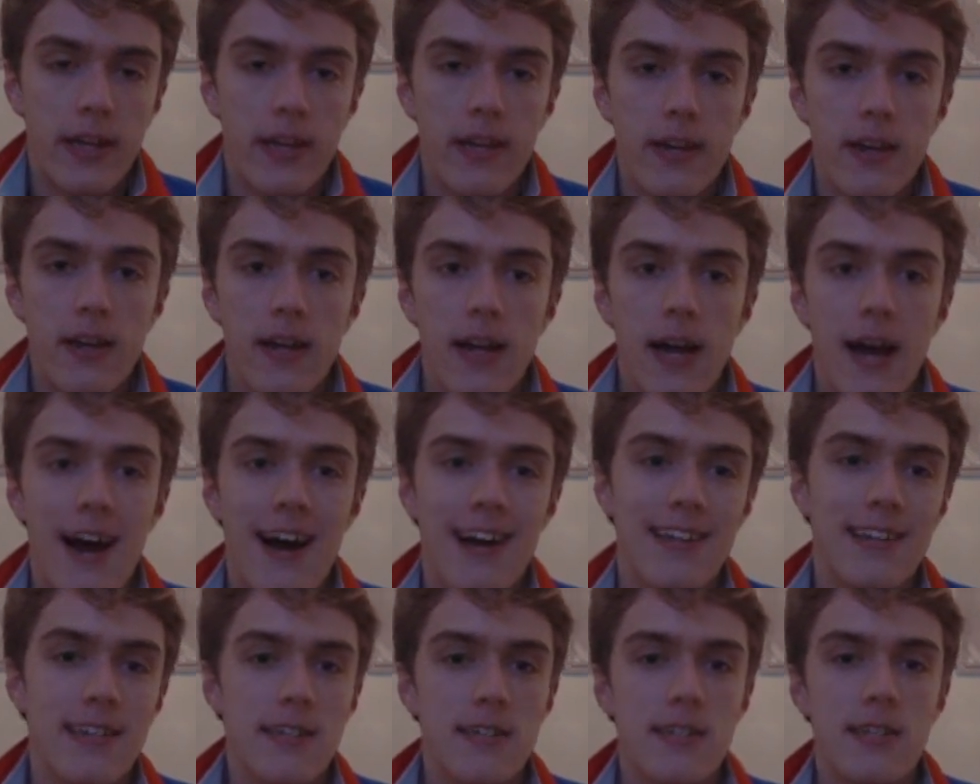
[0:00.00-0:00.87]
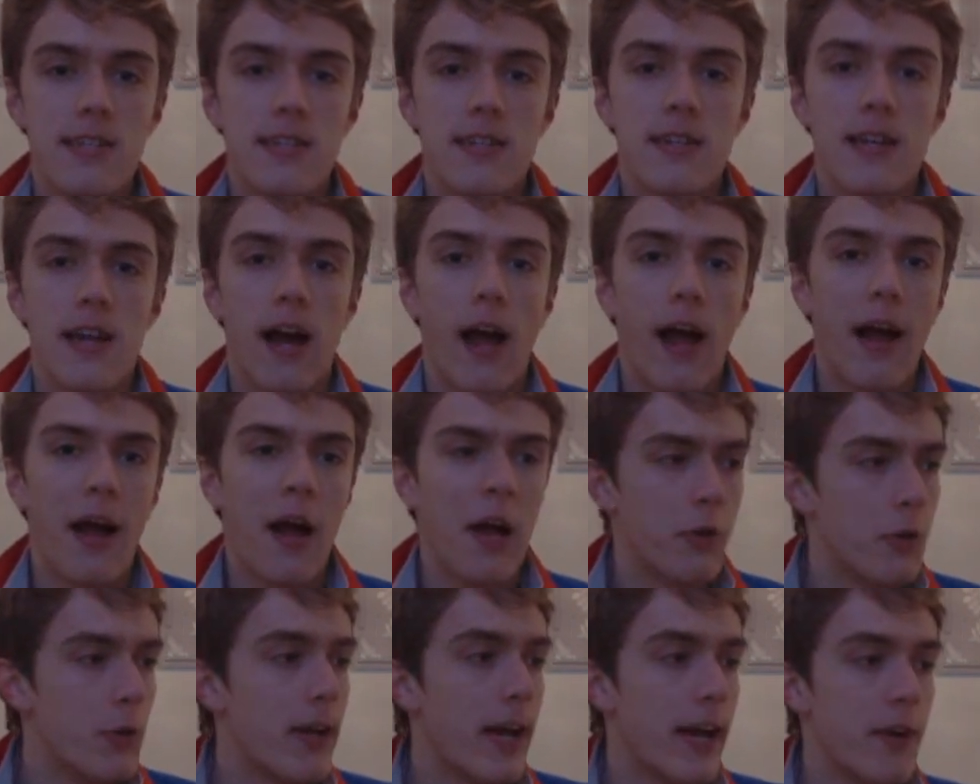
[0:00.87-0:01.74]
here, and
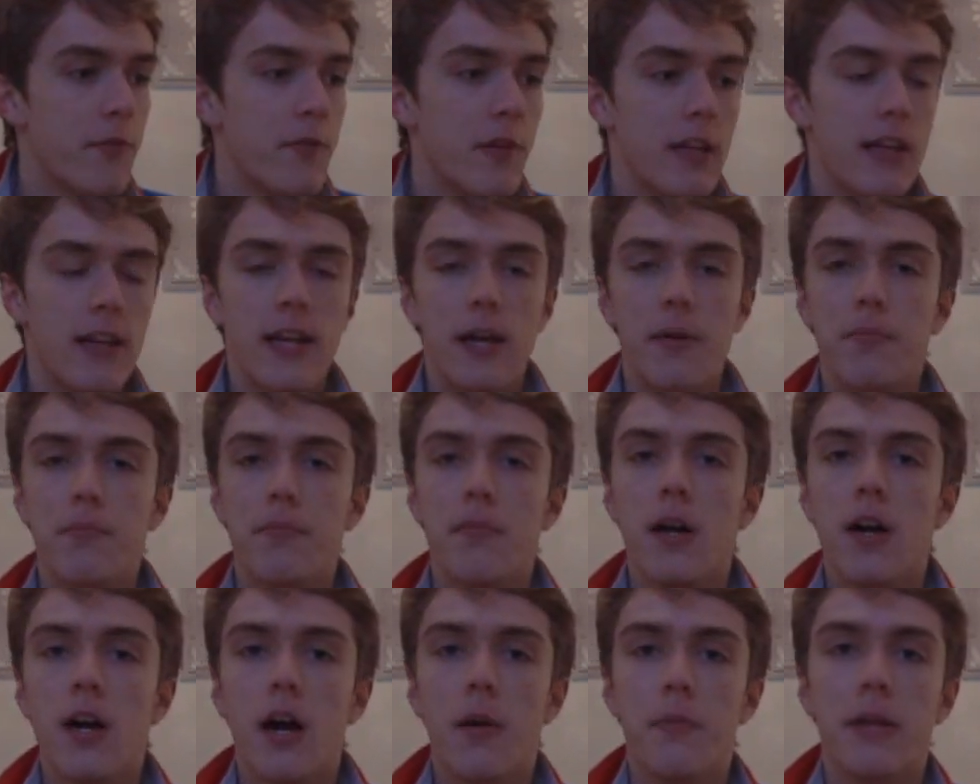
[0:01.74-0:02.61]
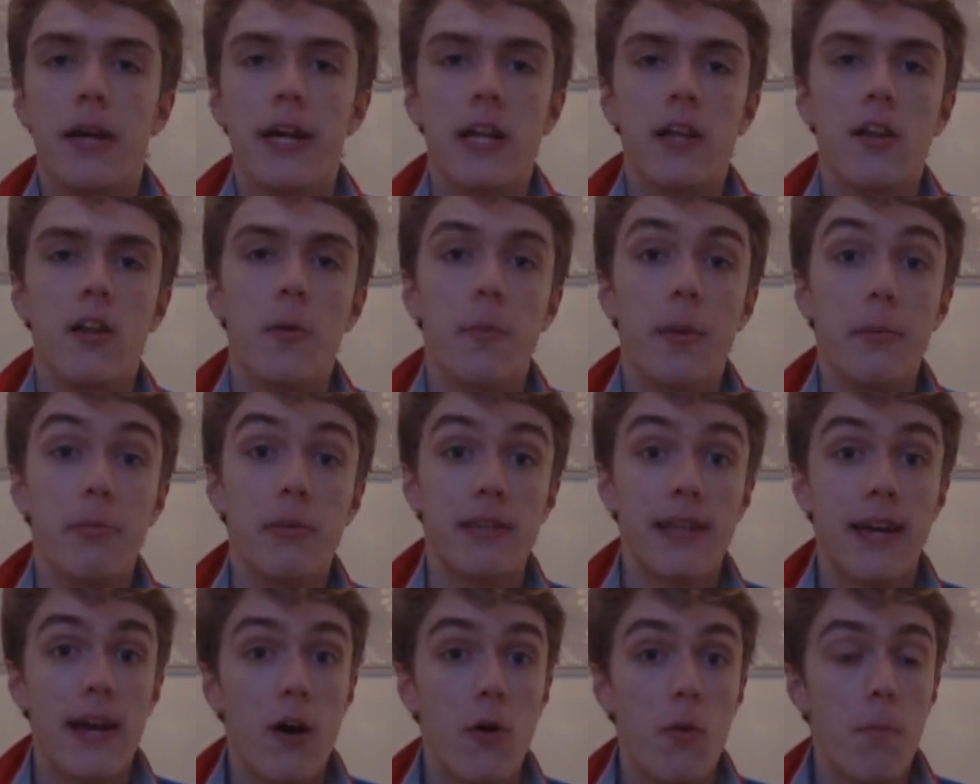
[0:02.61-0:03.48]
I do kind of feel like I'm letting a lot of people
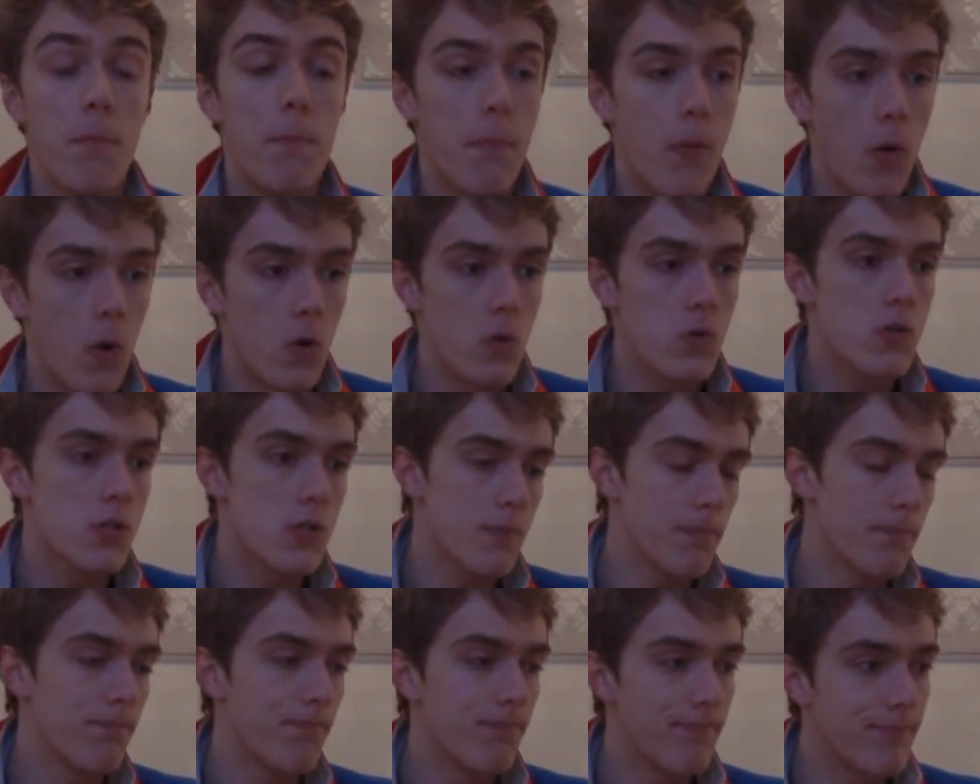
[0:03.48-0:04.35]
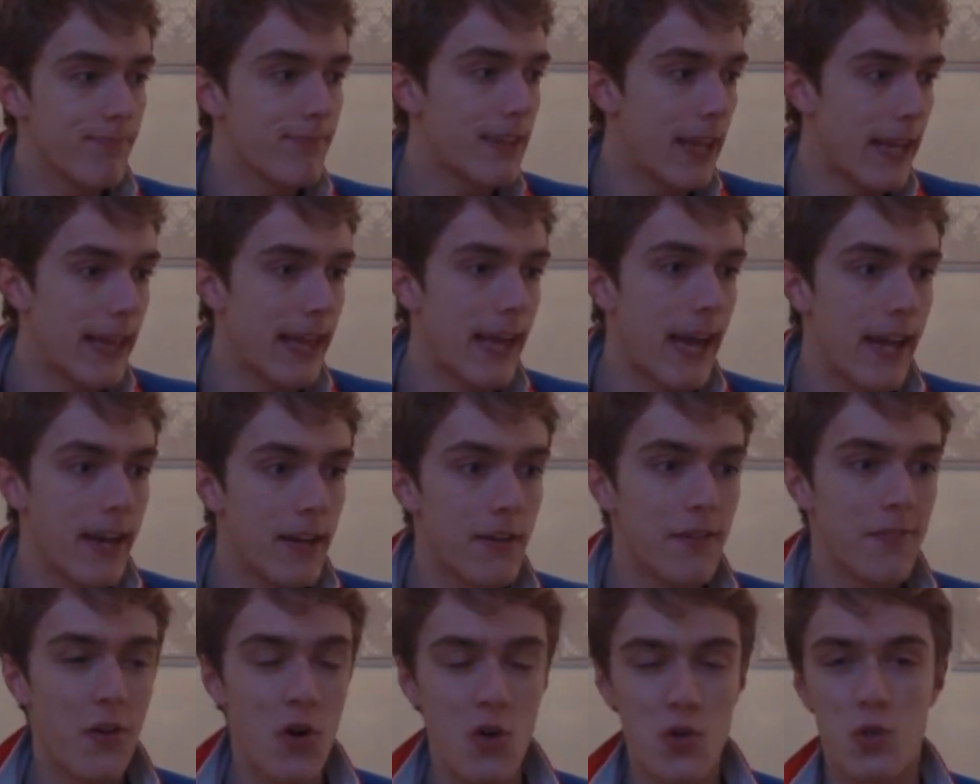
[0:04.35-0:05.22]
down. But then
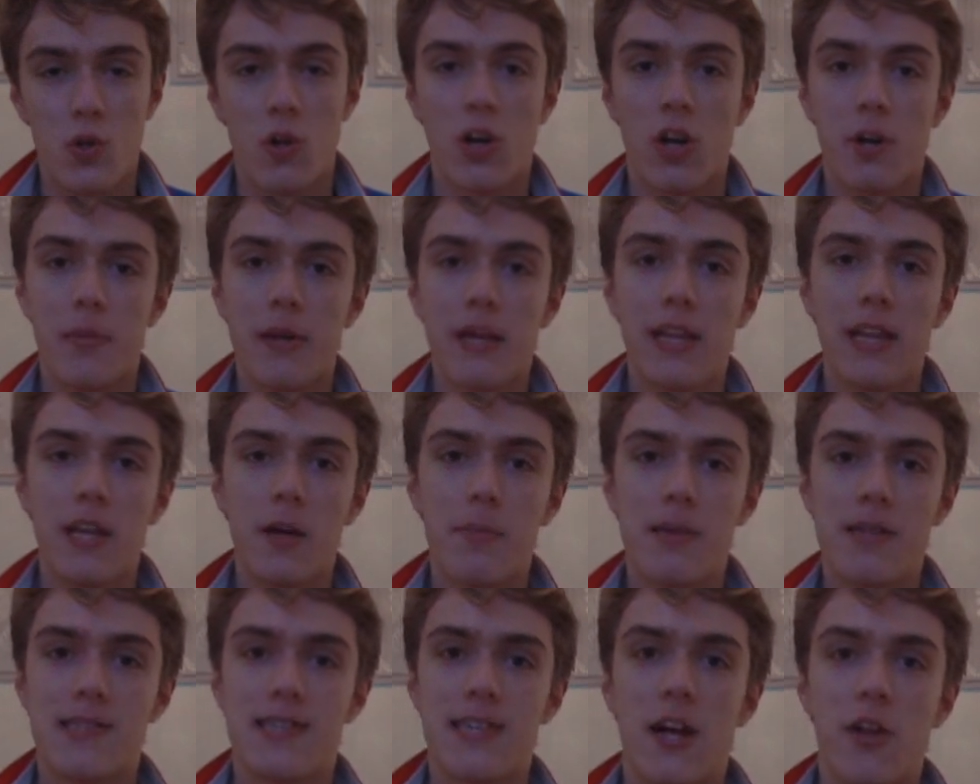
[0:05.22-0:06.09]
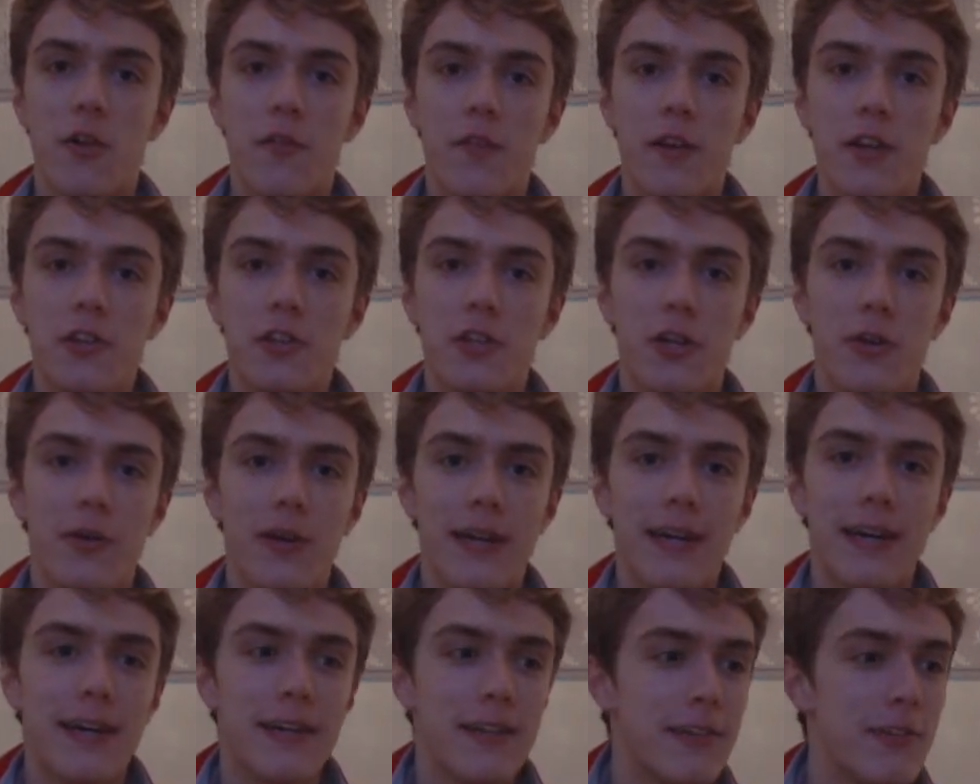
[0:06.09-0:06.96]
again, I've also got to be a little bit selfish. You know, I
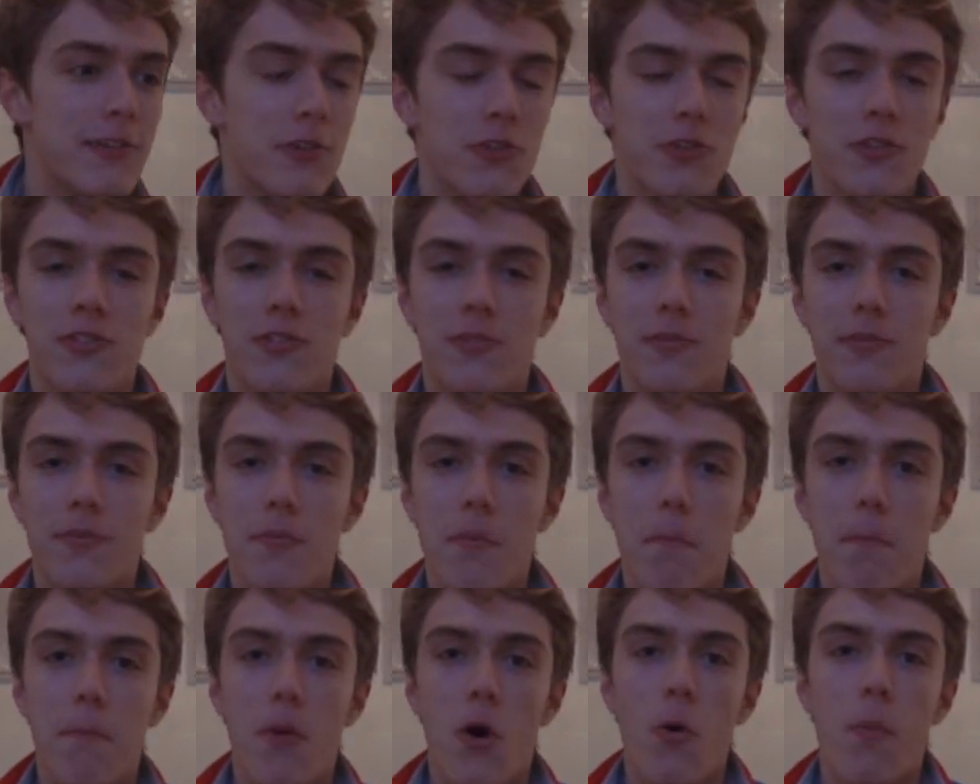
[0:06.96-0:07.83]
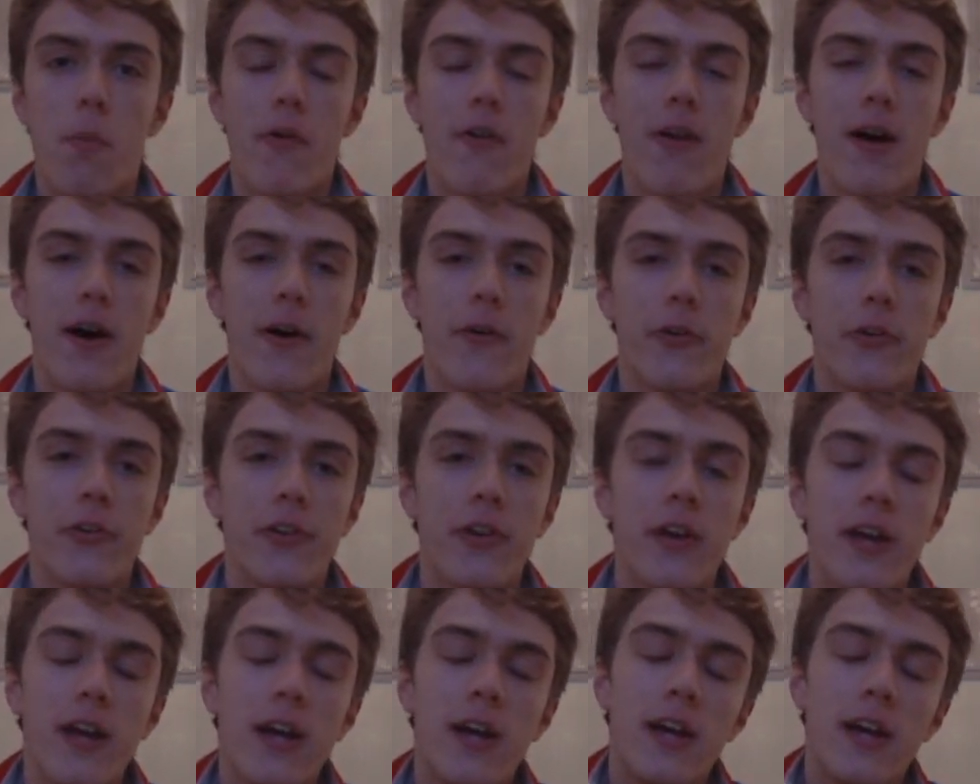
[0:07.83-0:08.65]
can't just mope around